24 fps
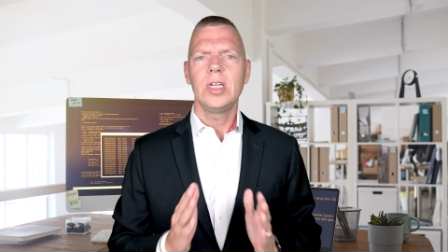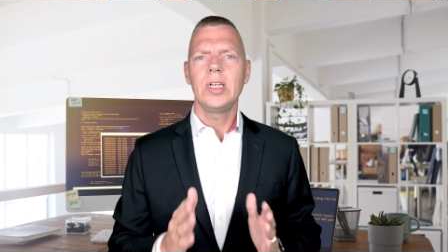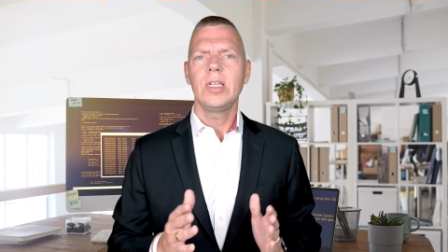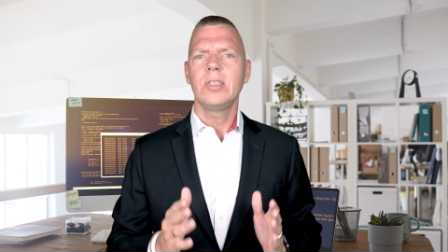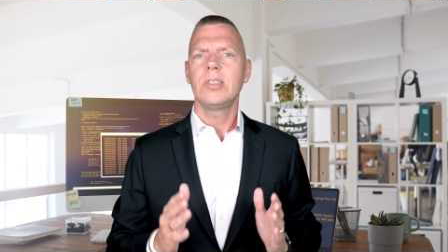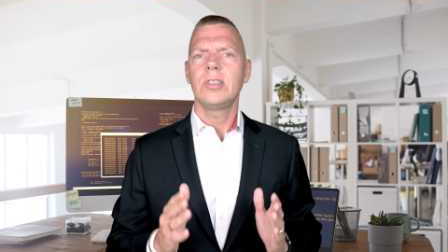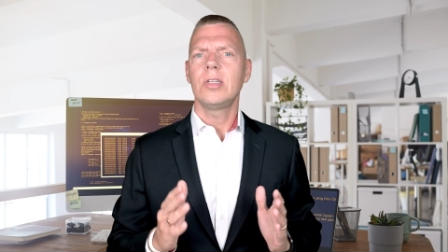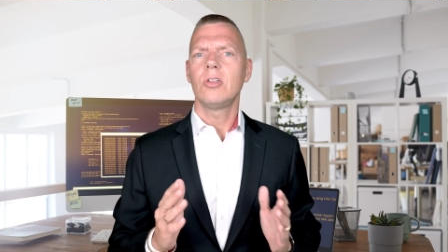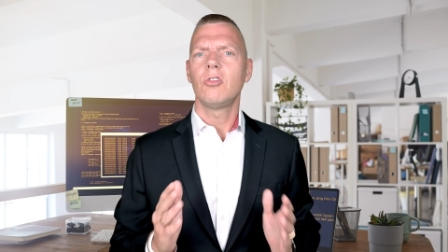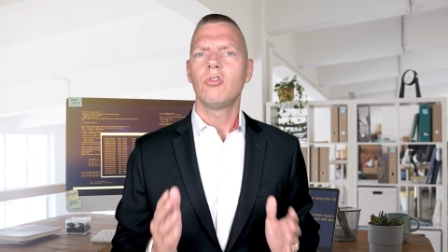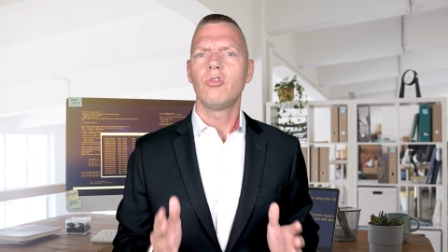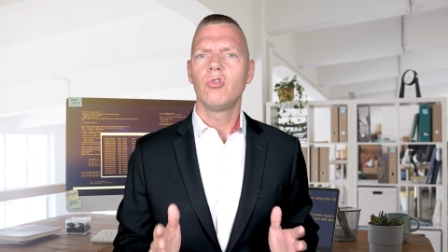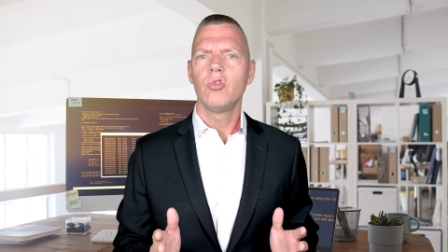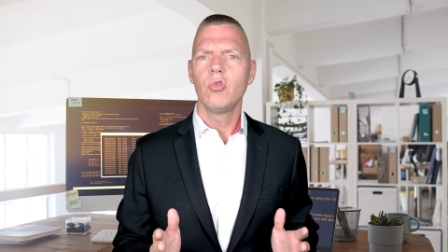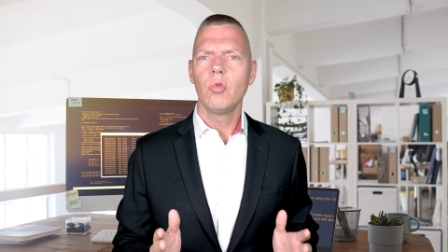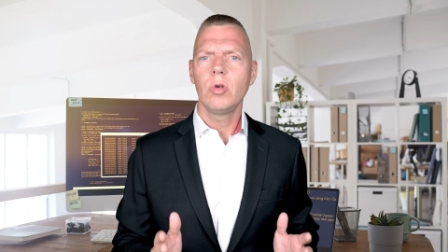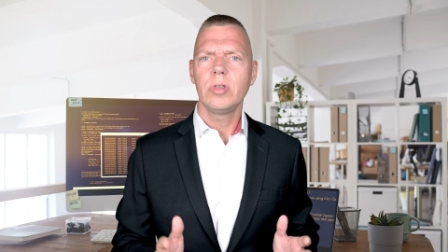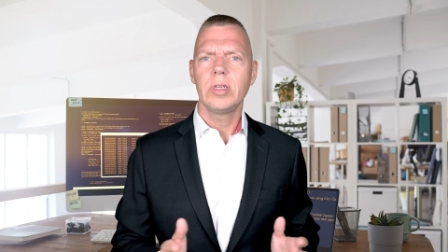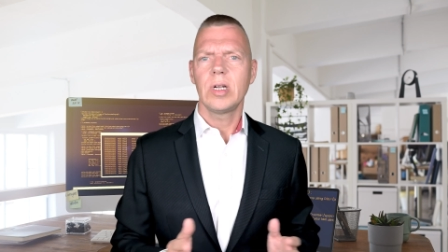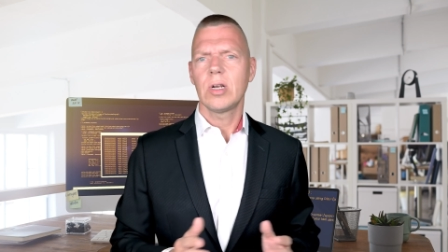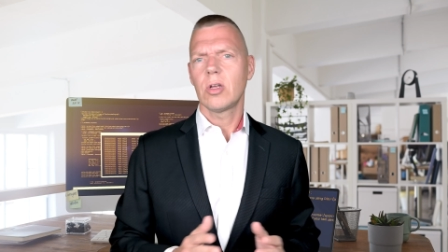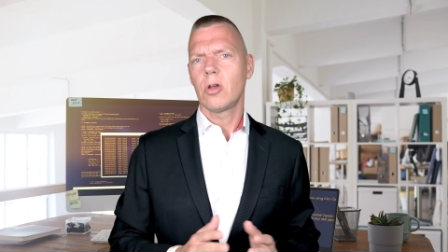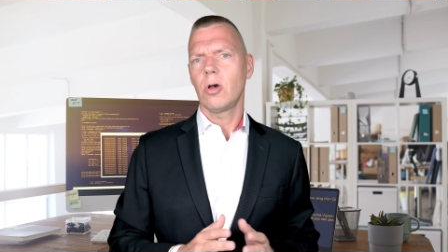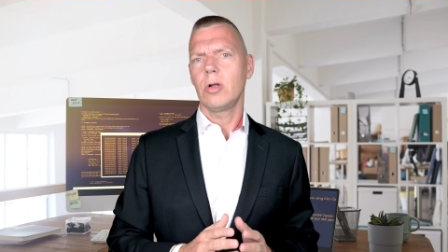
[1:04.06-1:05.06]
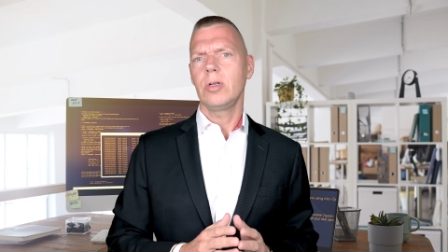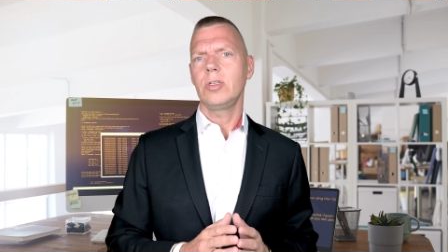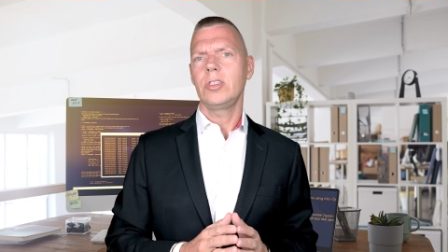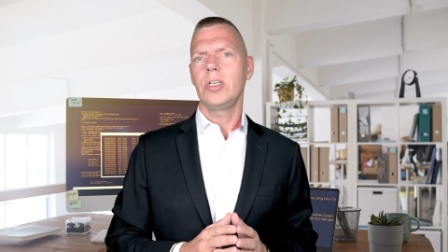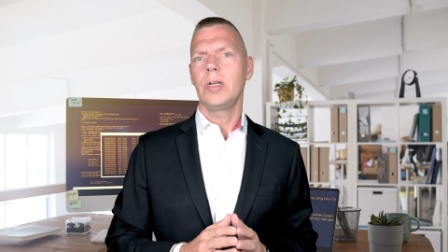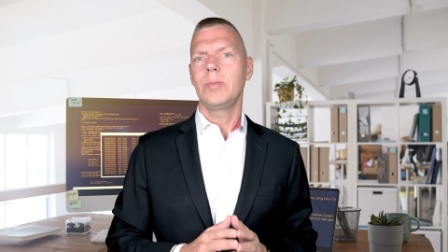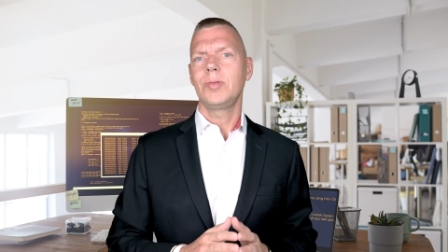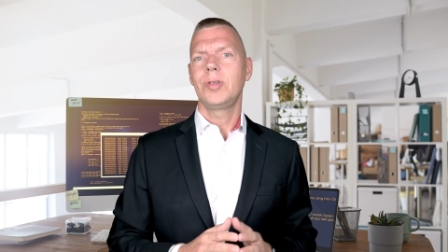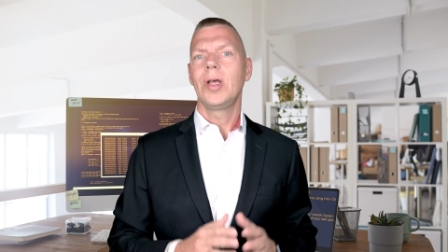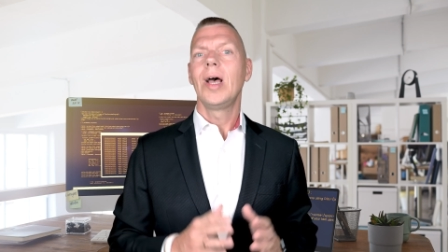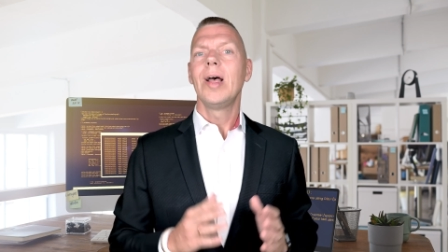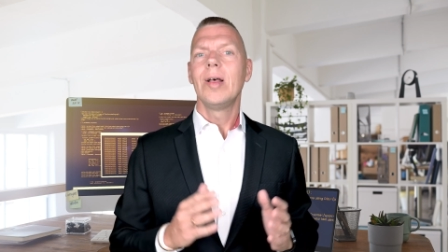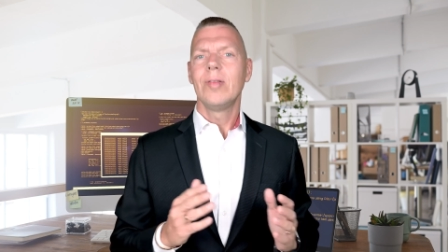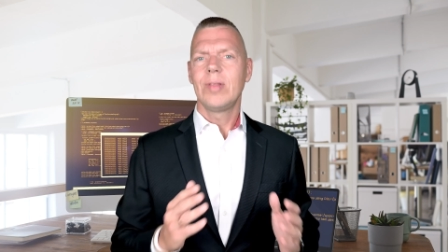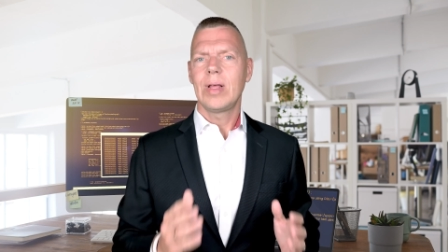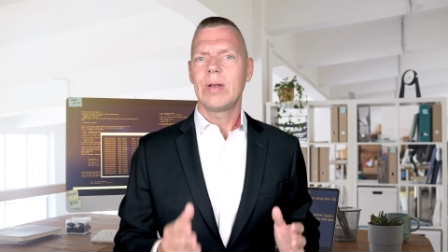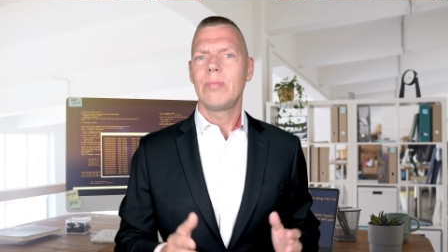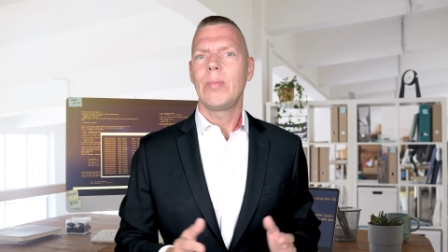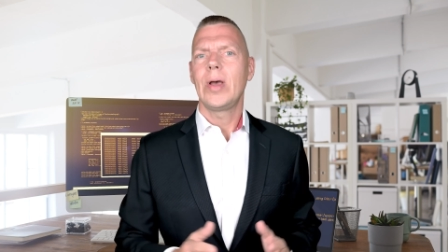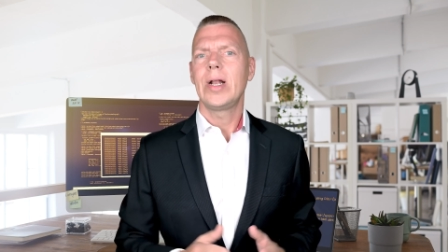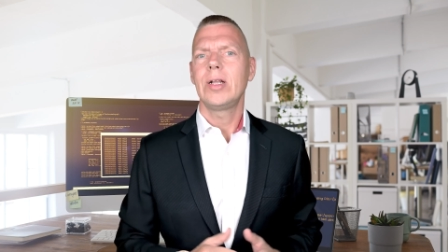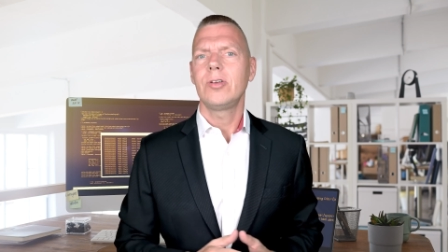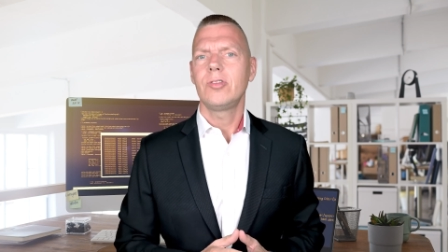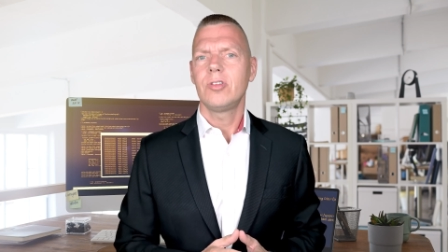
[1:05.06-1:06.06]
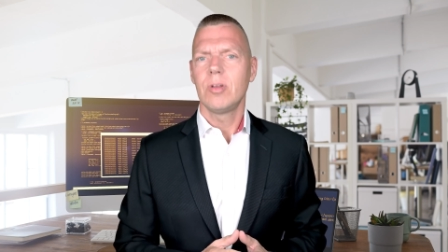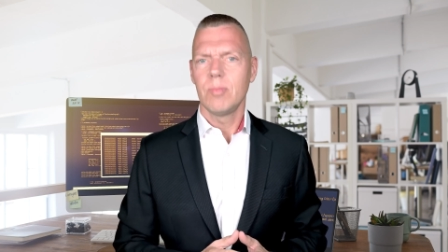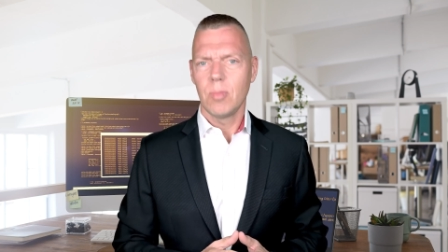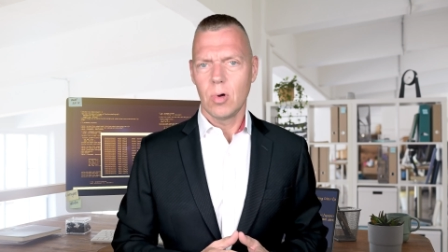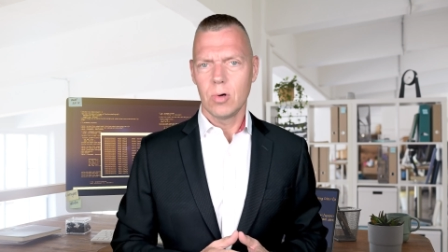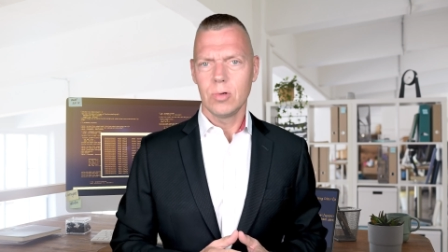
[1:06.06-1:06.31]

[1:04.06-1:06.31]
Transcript: digital tools and concepts that matters the